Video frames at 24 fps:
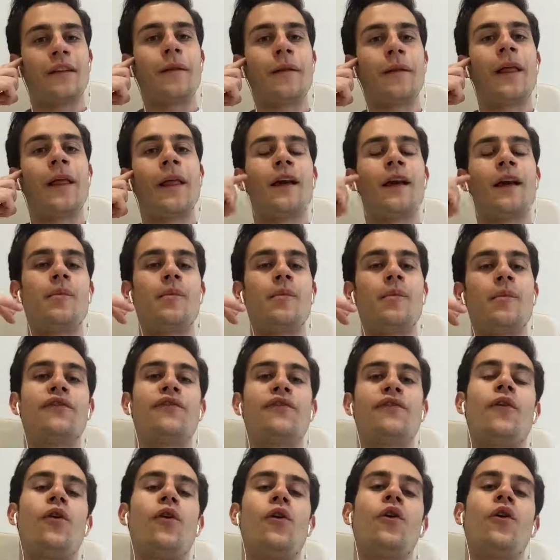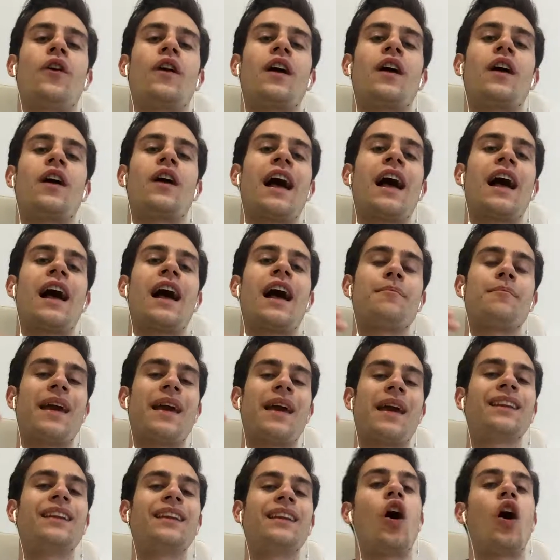before I made it
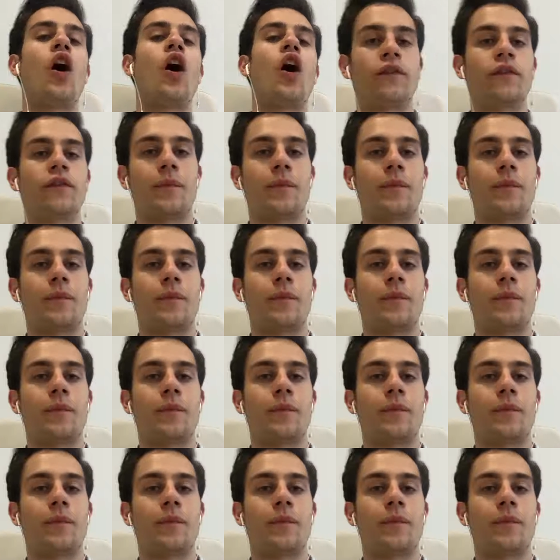hard for myself.